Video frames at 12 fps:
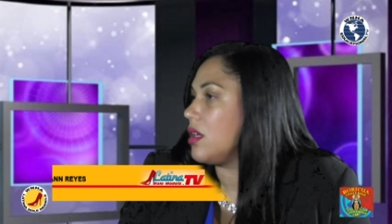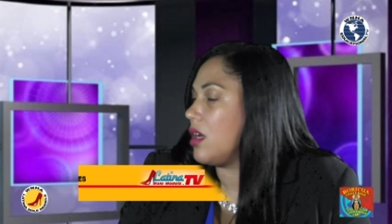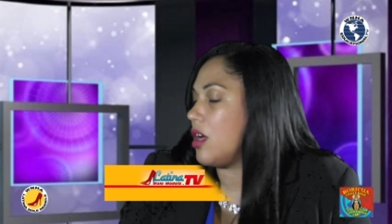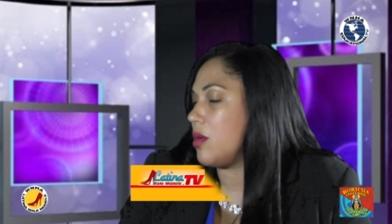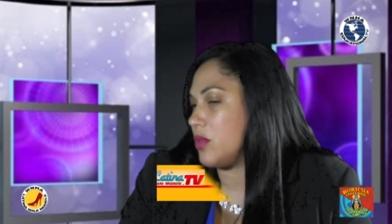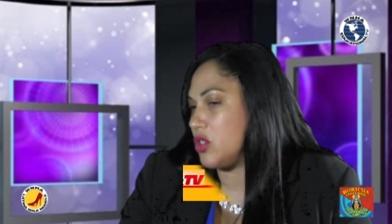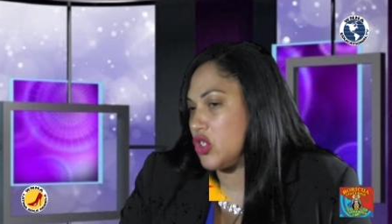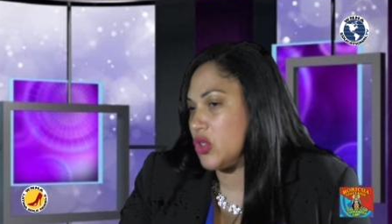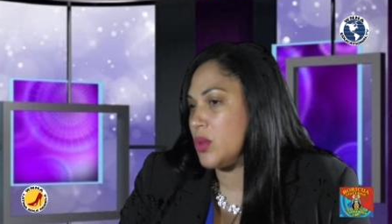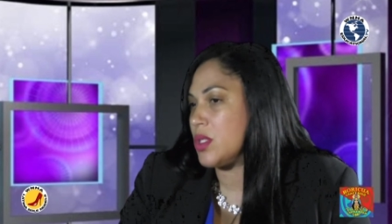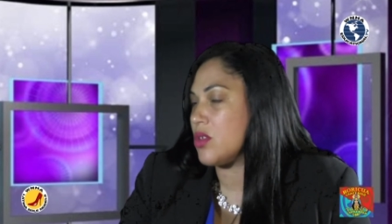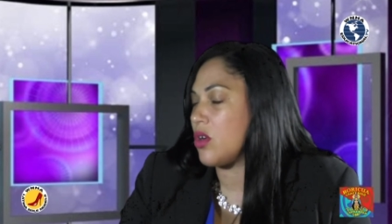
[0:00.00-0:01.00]
um, and
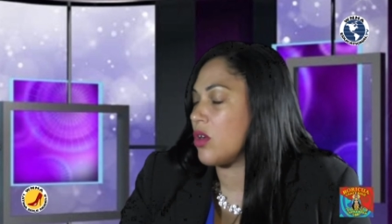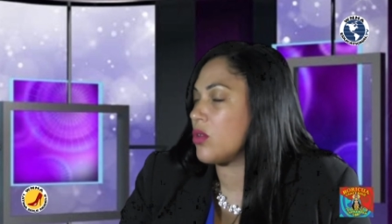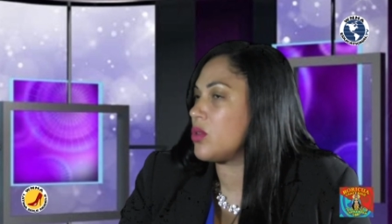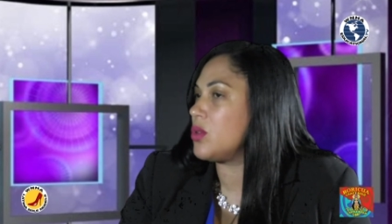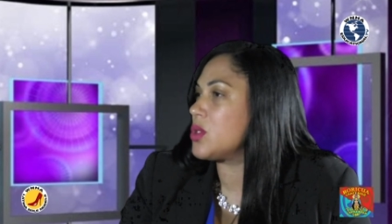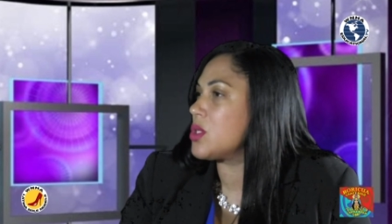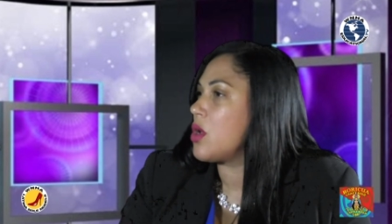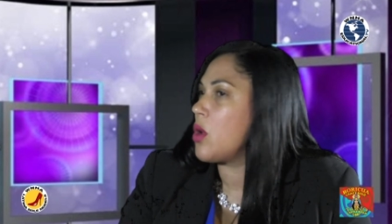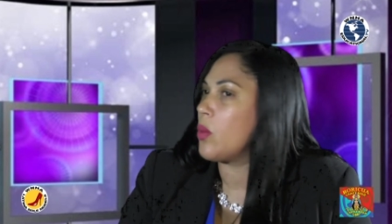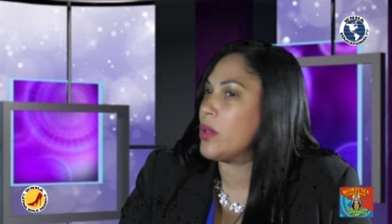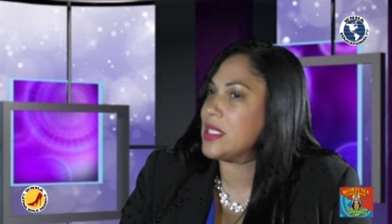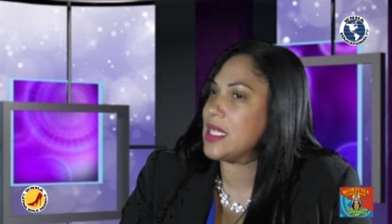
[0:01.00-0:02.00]
shoes and articles.
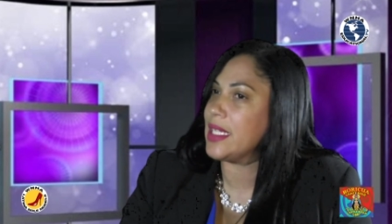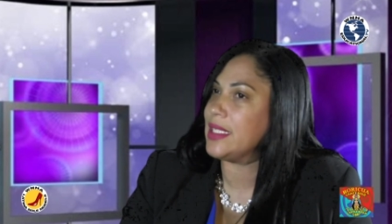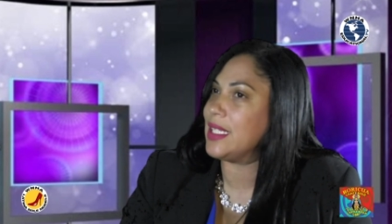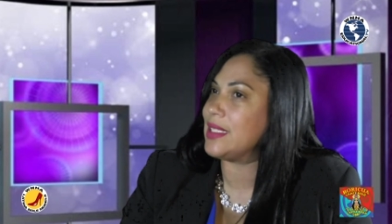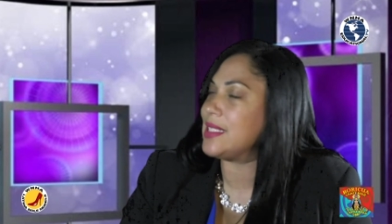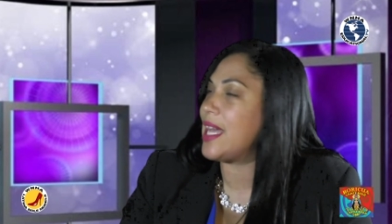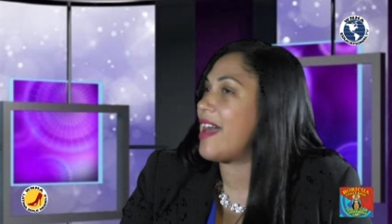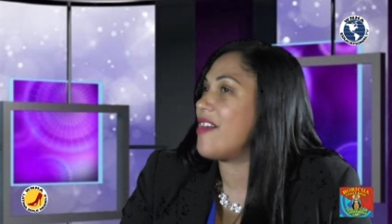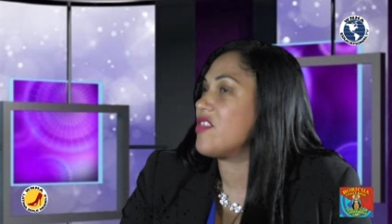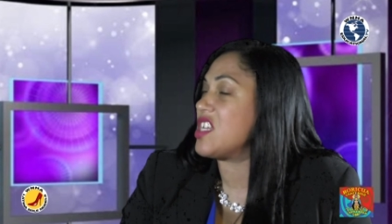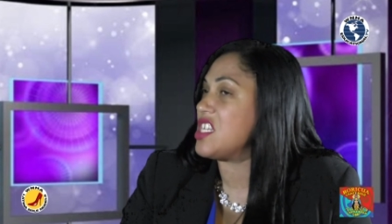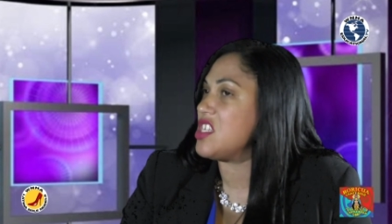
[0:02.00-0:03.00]
We tend not to
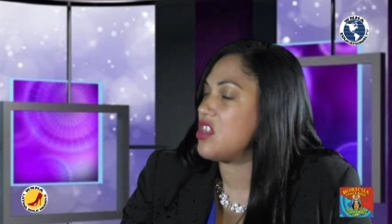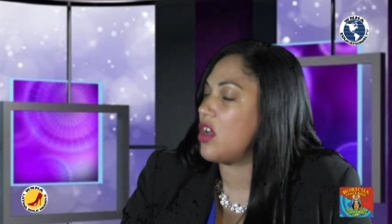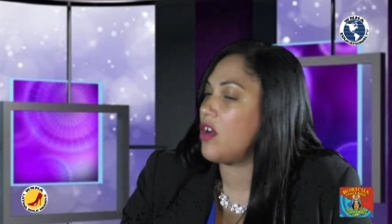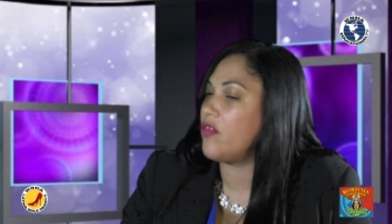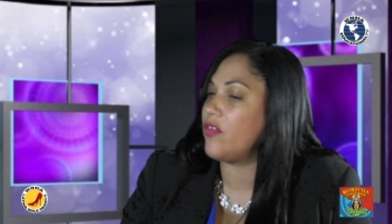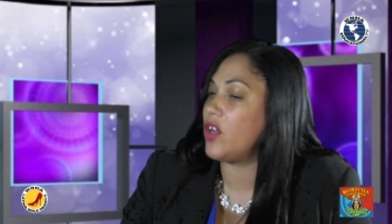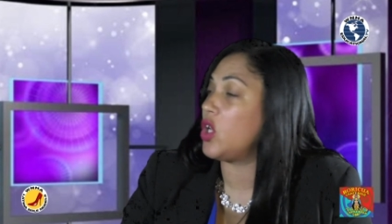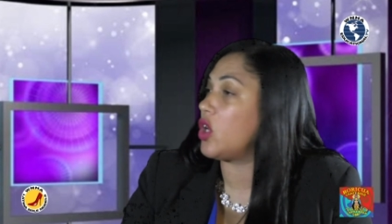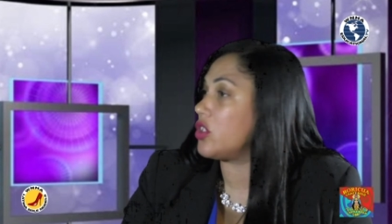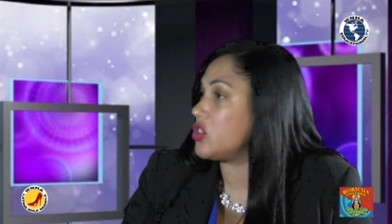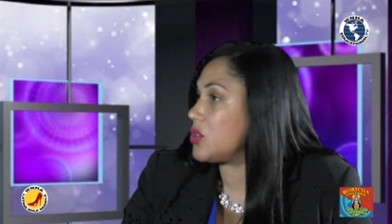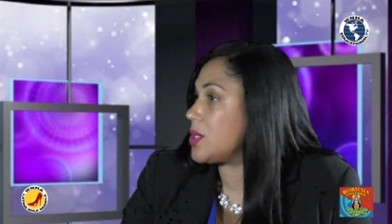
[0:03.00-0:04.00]
have enough
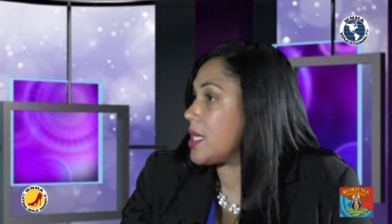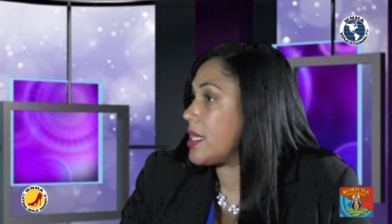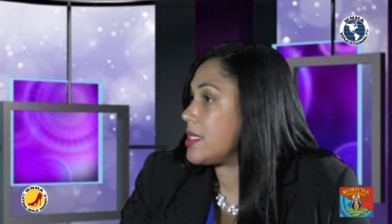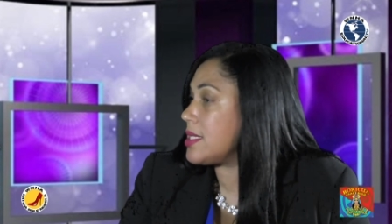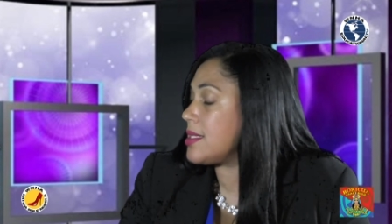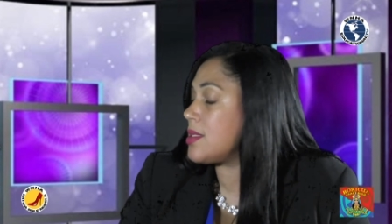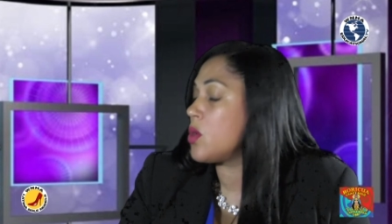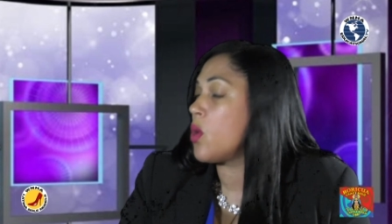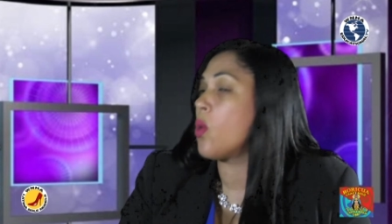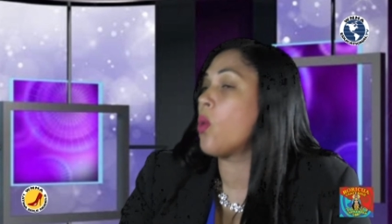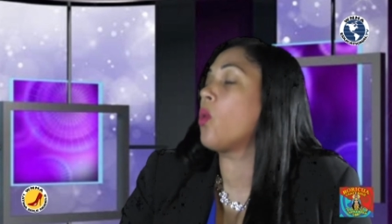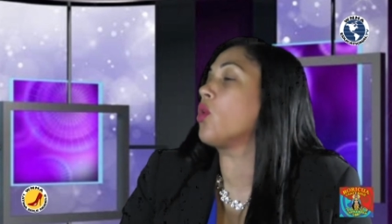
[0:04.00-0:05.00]
larger sizes
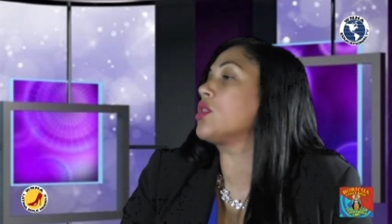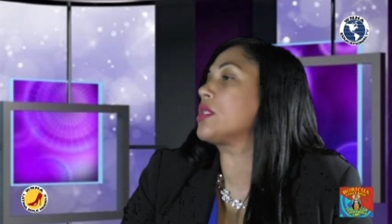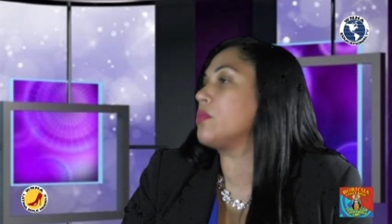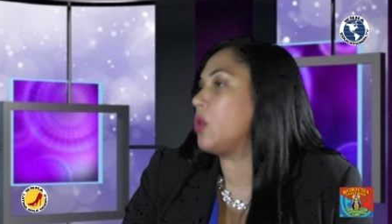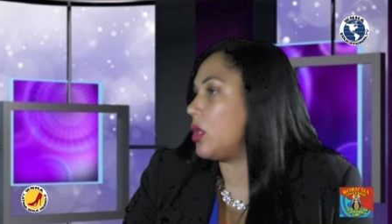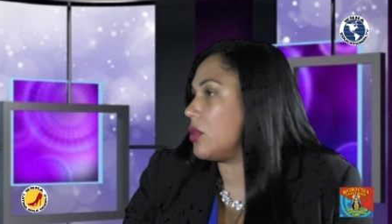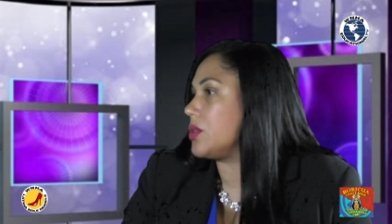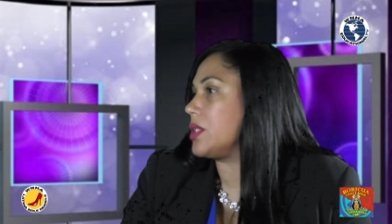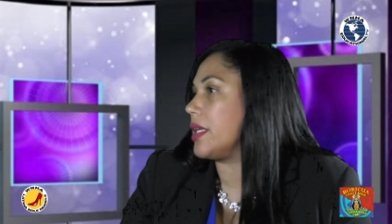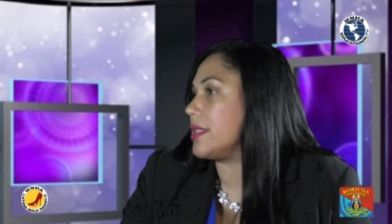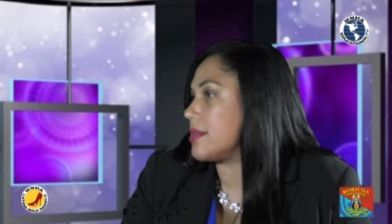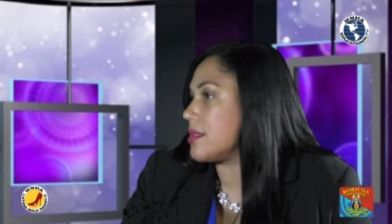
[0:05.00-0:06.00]
or smaller
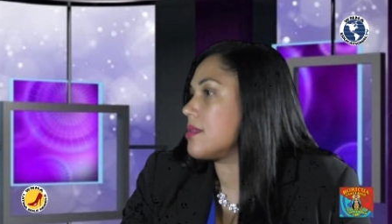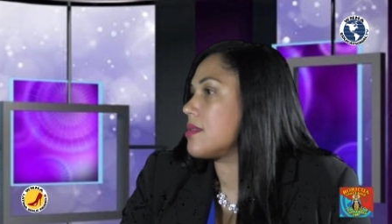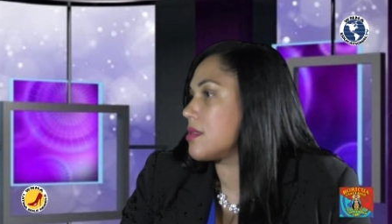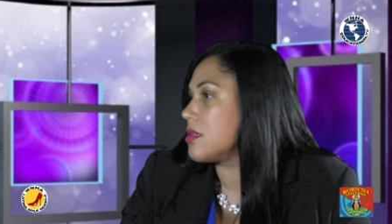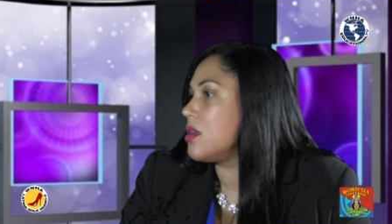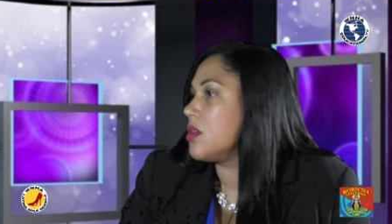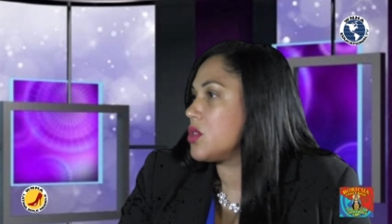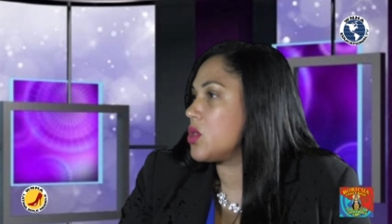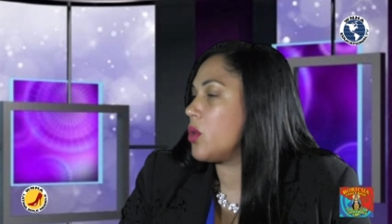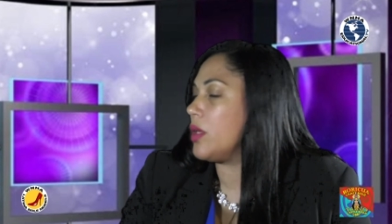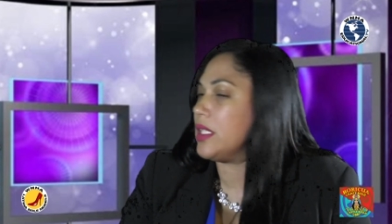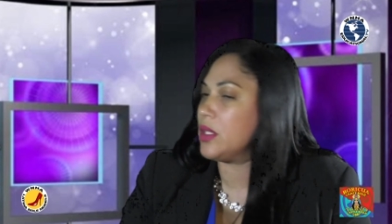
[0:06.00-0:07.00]
sizes.
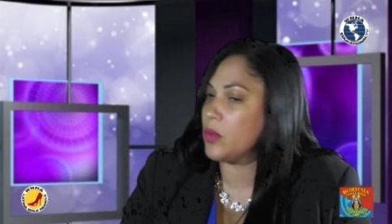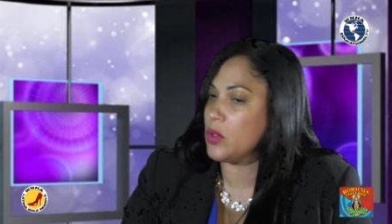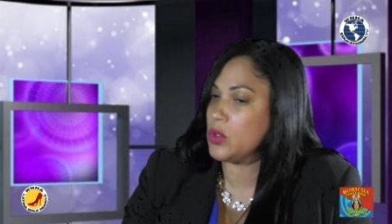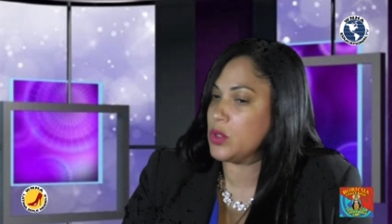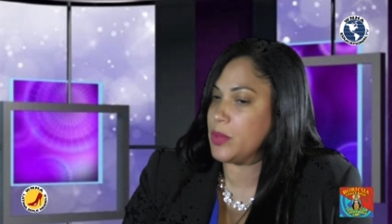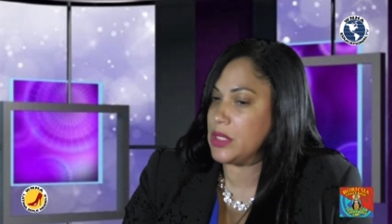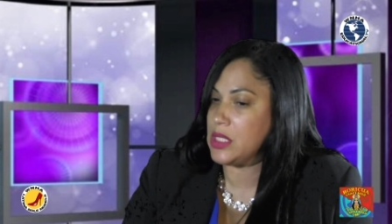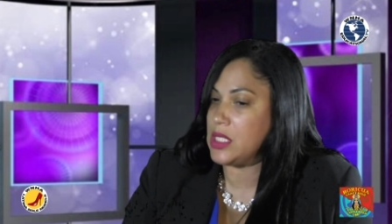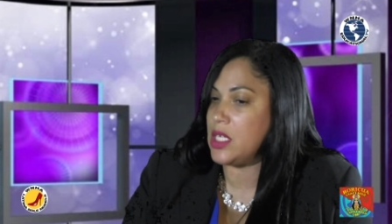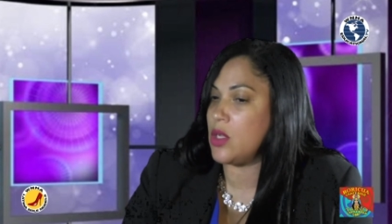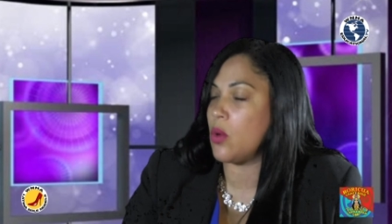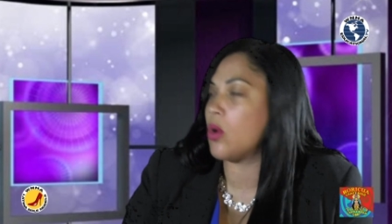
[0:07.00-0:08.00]
So anyone who's
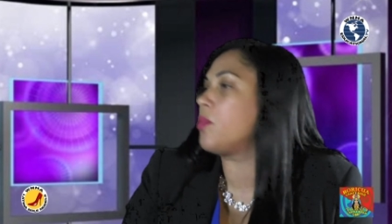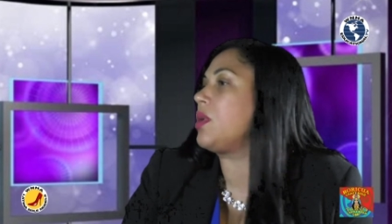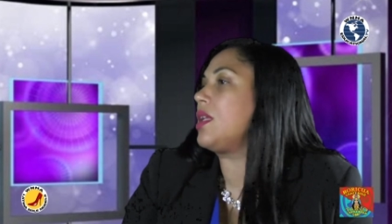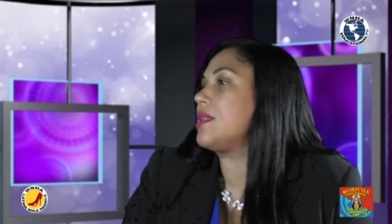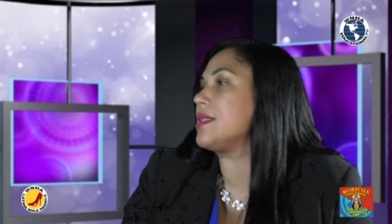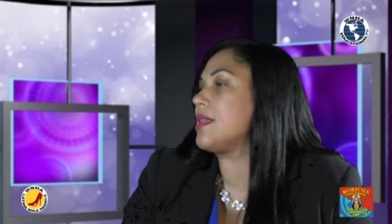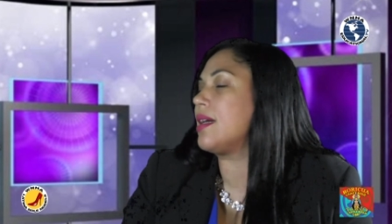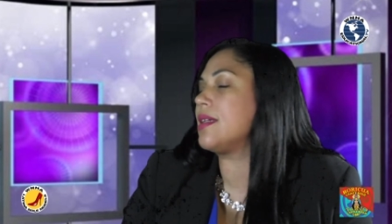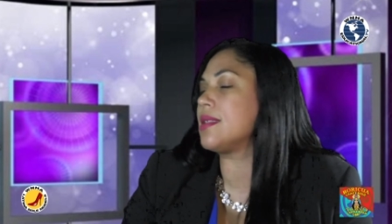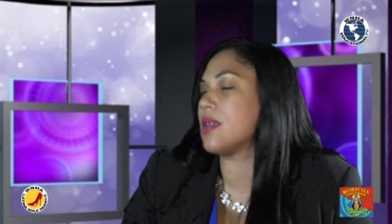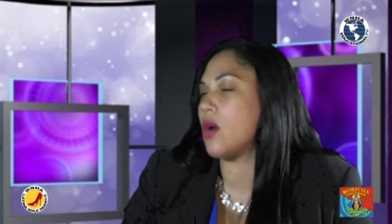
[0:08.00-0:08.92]
petite or plus size